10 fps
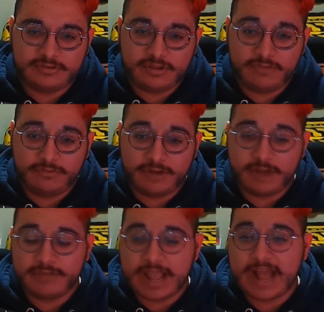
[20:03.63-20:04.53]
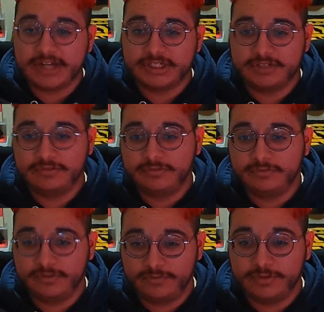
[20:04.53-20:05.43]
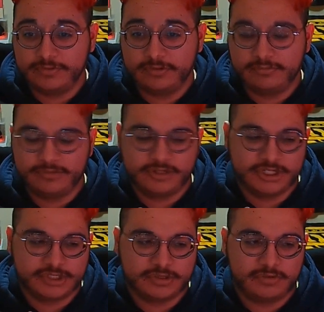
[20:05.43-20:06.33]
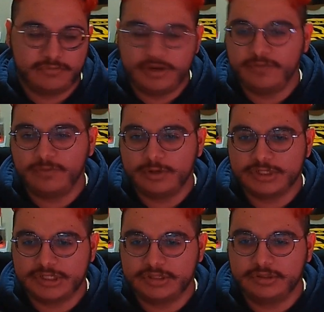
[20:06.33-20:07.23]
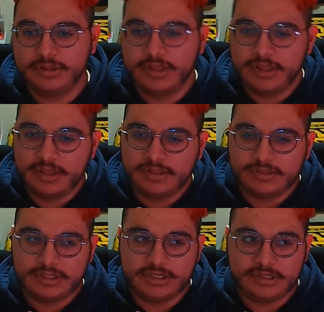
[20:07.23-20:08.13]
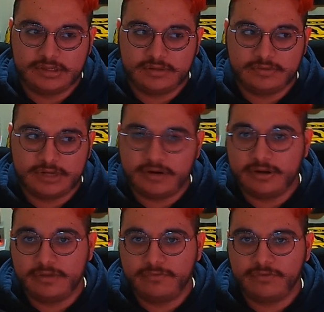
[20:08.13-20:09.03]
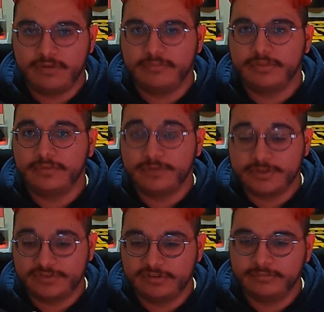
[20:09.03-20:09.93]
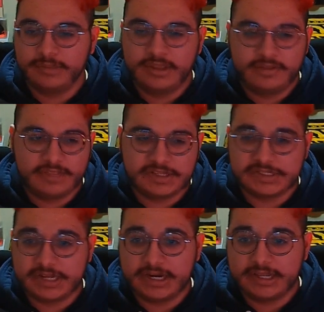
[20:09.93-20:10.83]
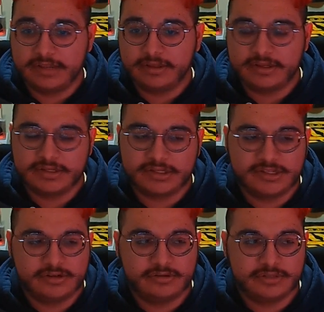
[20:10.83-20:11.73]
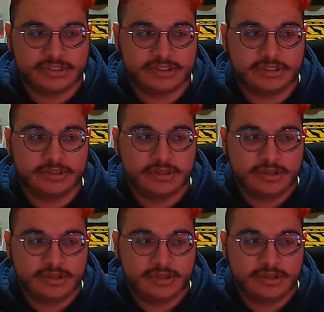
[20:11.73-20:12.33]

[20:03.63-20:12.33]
if they're not rehashing from the first film, they're just reinforcing the narrative from the first film that society is continuously